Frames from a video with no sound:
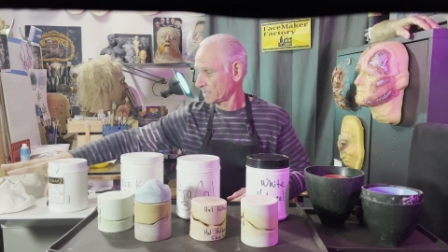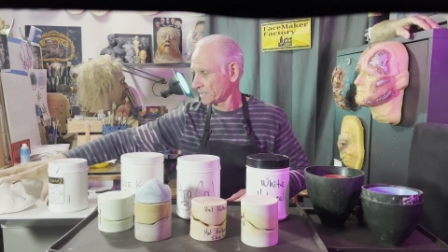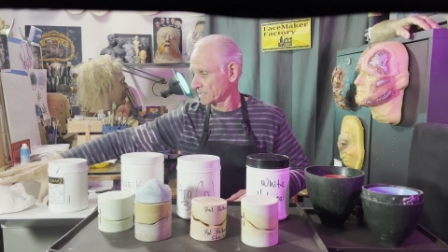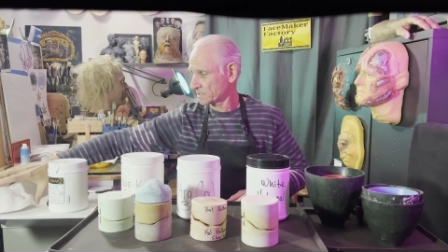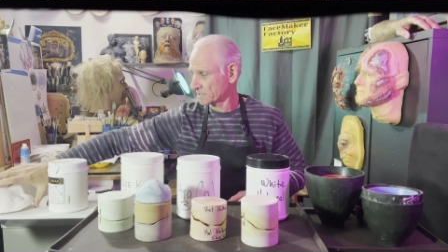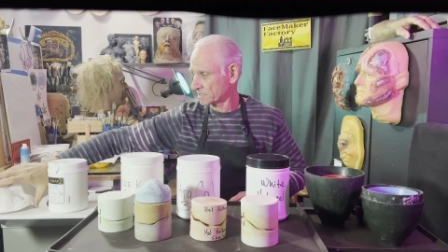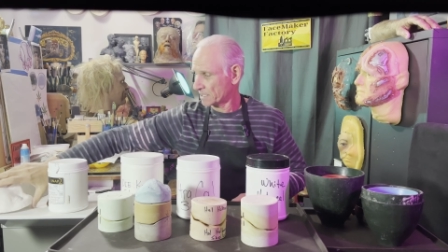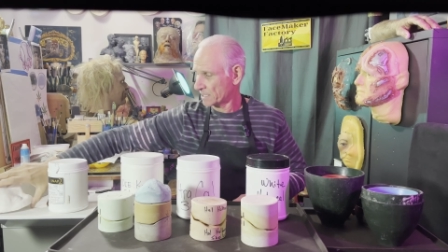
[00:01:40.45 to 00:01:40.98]

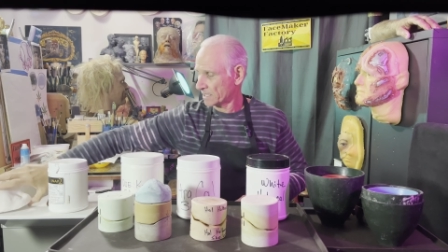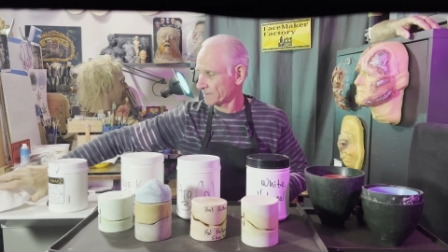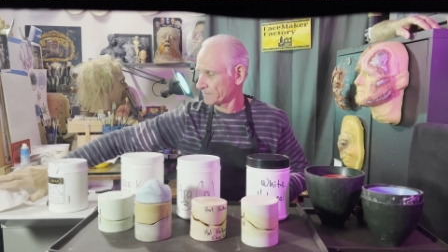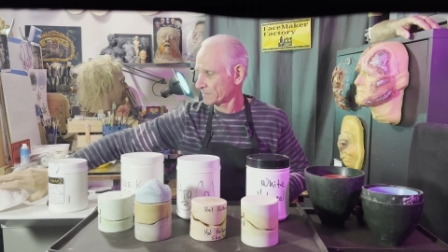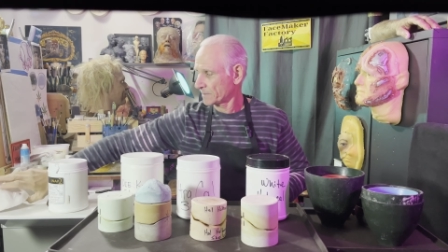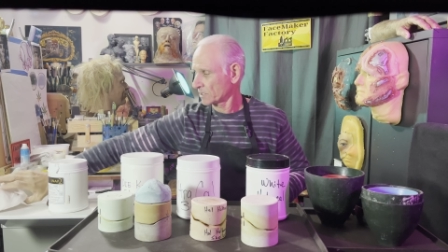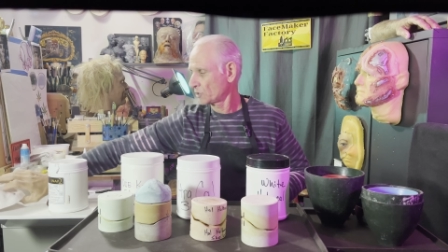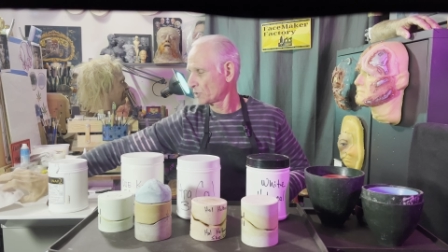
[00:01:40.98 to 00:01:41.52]
This is a
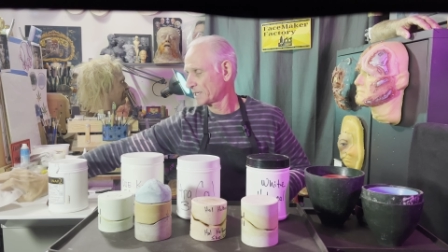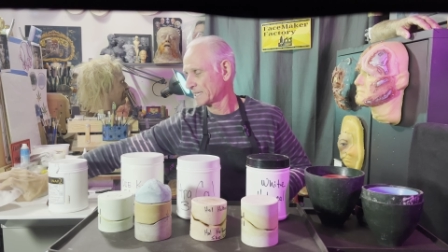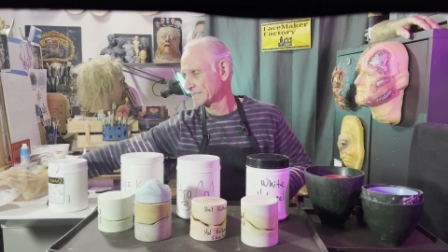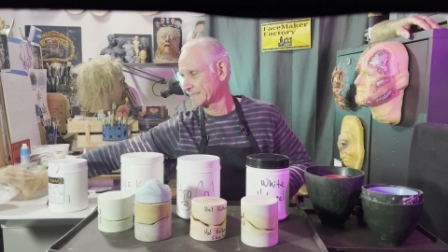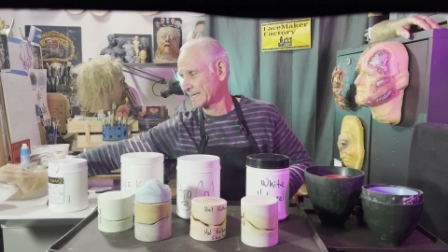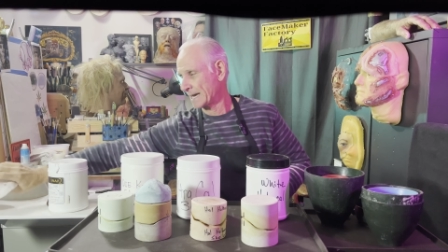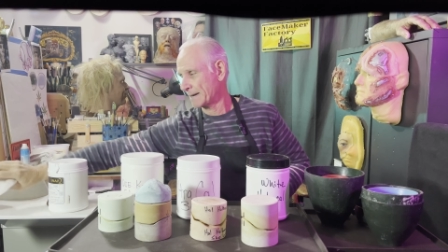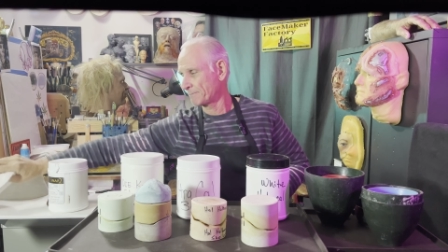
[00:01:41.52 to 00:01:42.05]
good
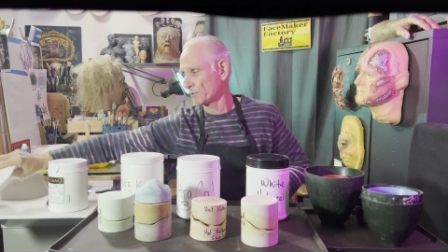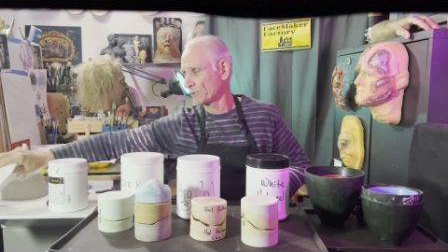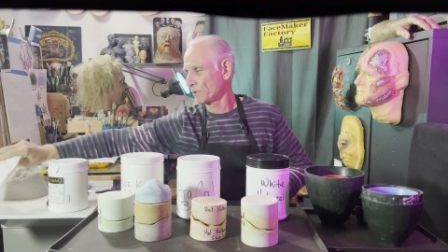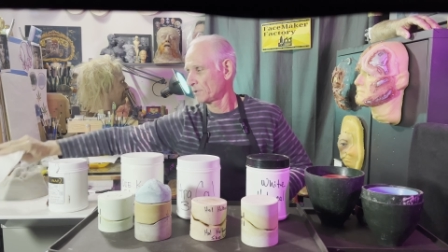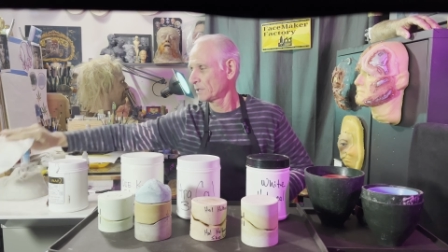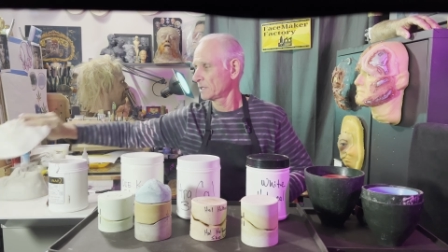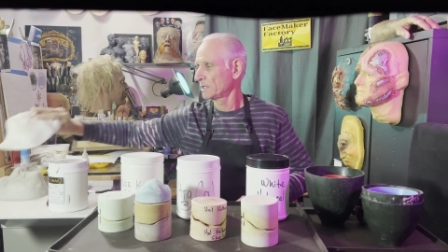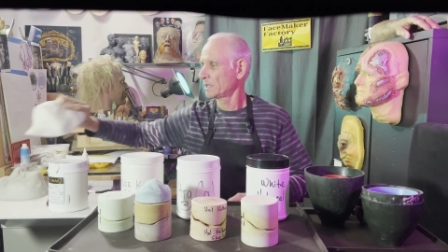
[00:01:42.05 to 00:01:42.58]

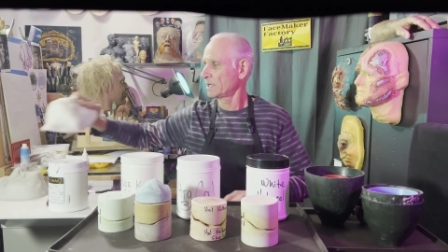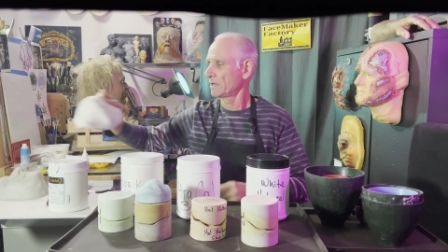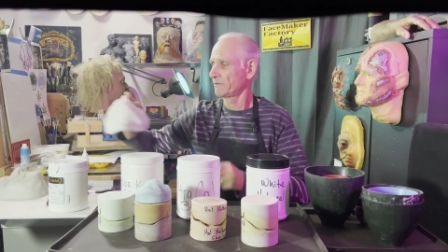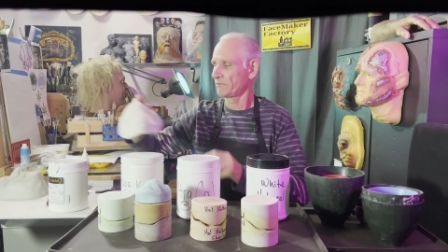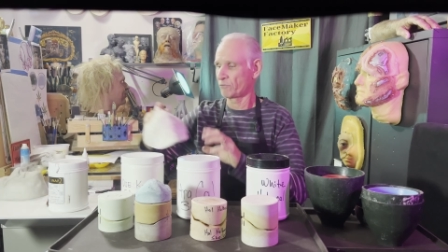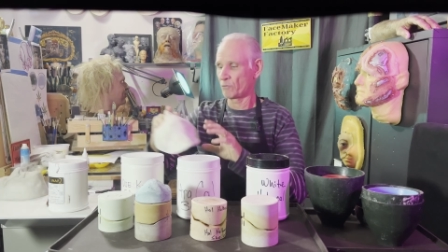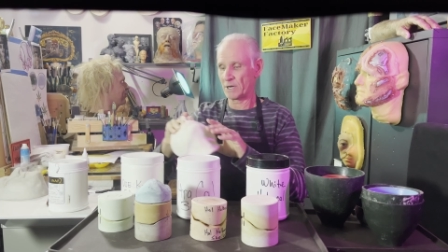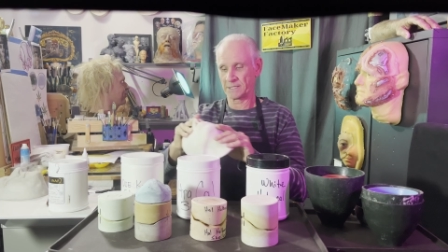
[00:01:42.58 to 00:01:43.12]
example
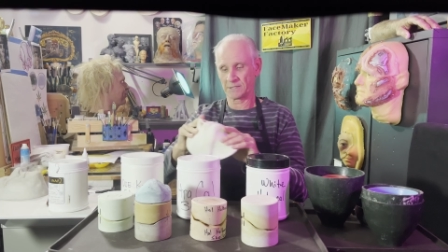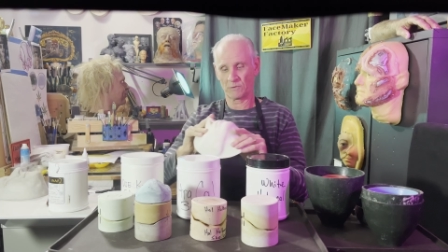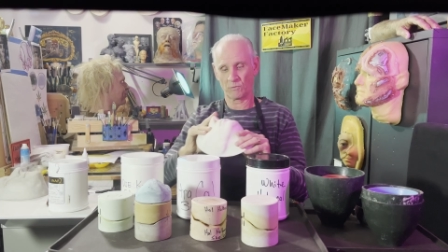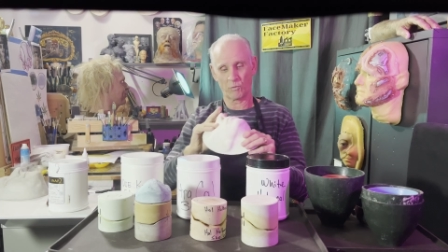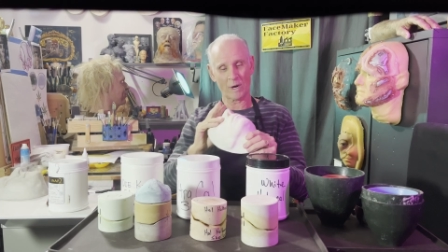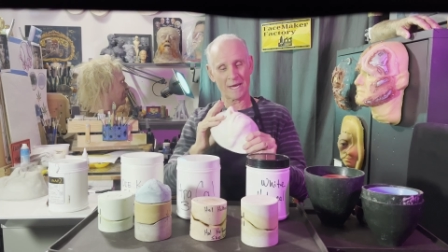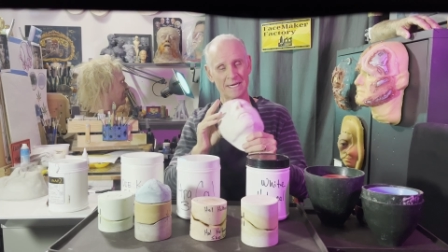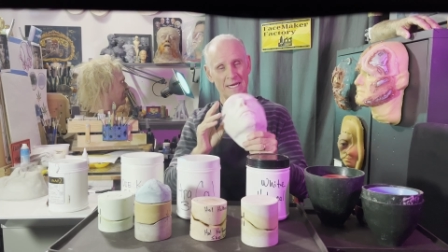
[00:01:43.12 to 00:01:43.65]
of what
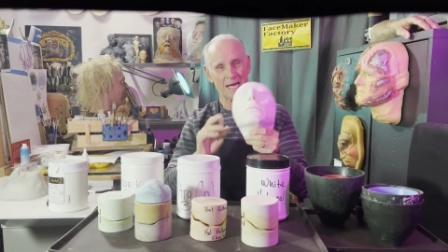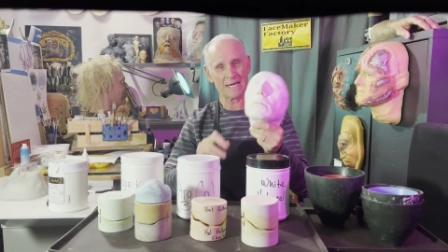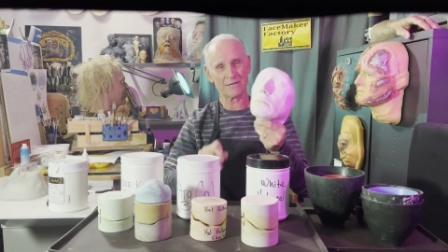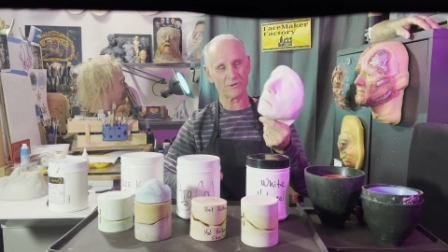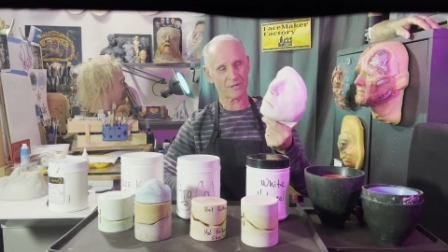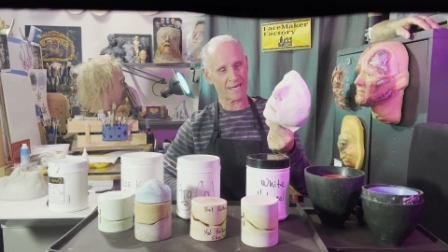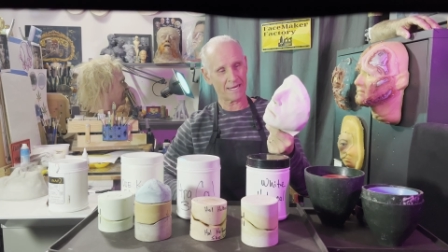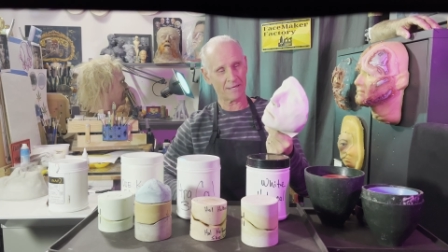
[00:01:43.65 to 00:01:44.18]
white
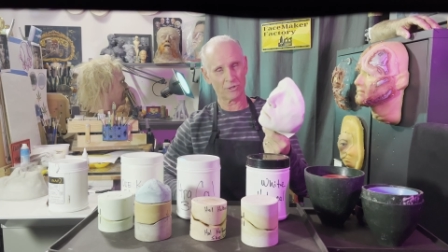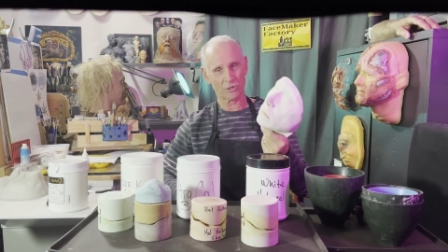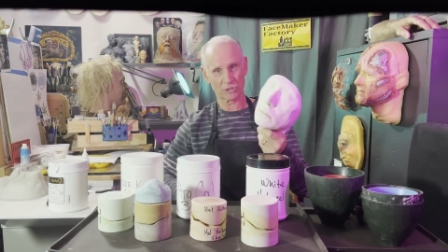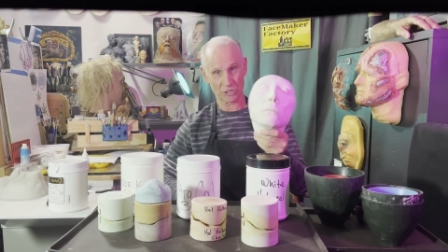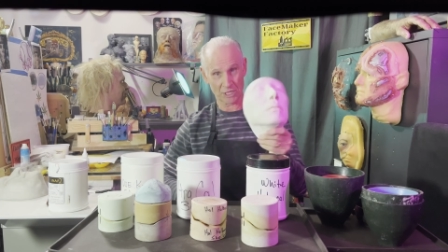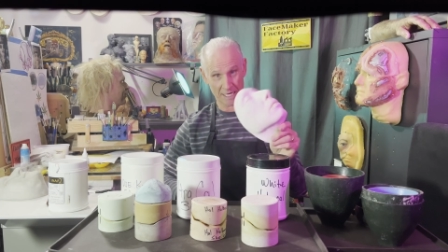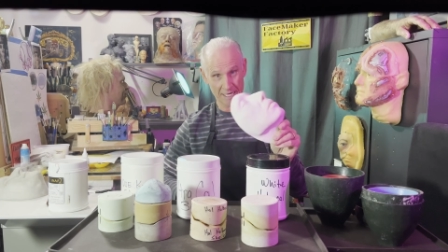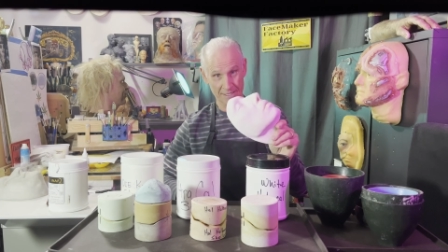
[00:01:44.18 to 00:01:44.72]
hydrocal
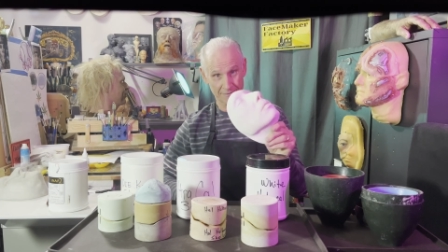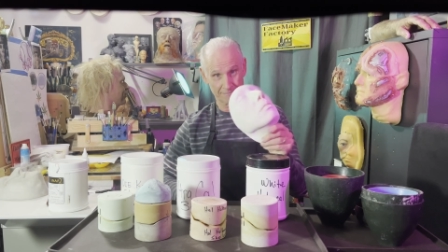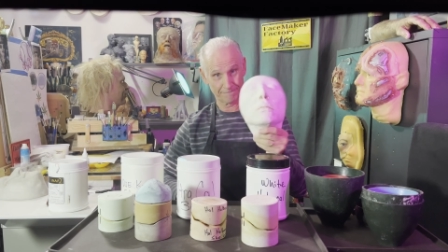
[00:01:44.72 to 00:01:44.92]
looks like.